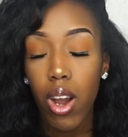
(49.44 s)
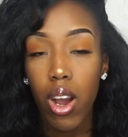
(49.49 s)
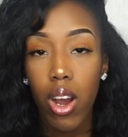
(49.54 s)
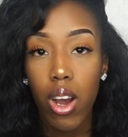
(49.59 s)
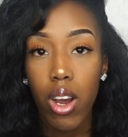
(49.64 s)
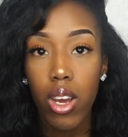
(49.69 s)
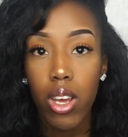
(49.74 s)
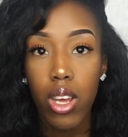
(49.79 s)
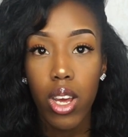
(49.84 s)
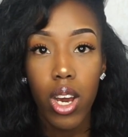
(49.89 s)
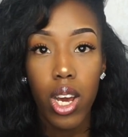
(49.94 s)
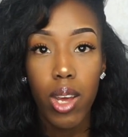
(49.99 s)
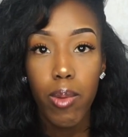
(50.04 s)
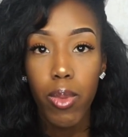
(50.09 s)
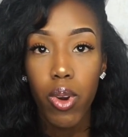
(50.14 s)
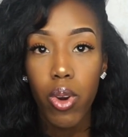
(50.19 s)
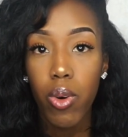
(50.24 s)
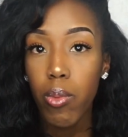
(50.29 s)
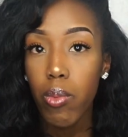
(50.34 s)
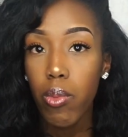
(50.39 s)
I'm
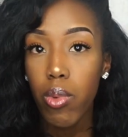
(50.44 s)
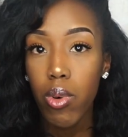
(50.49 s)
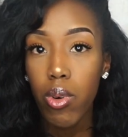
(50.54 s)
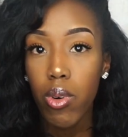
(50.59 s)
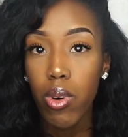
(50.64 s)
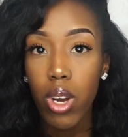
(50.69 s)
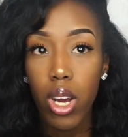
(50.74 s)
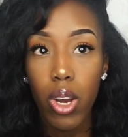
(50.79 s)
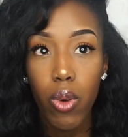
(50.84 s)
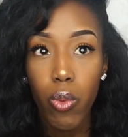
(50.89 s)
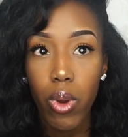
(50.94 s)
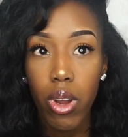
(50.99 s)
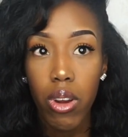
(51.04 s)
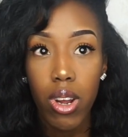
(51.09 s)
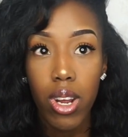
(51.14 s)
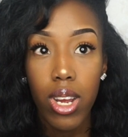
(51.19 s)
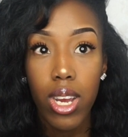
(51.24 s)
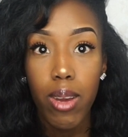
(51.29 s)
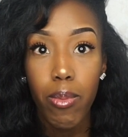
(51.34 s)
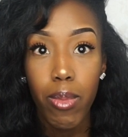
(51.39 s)
humble at where
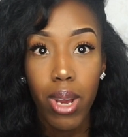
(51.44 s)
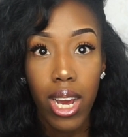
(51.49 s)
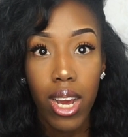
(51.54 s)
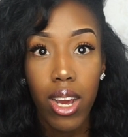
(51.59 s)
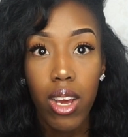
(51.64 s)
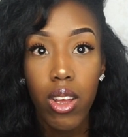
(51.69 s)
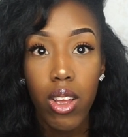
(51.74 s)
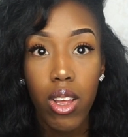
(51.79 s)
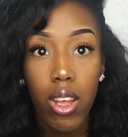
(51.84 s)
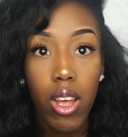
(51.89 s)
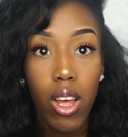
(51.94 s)
I am at.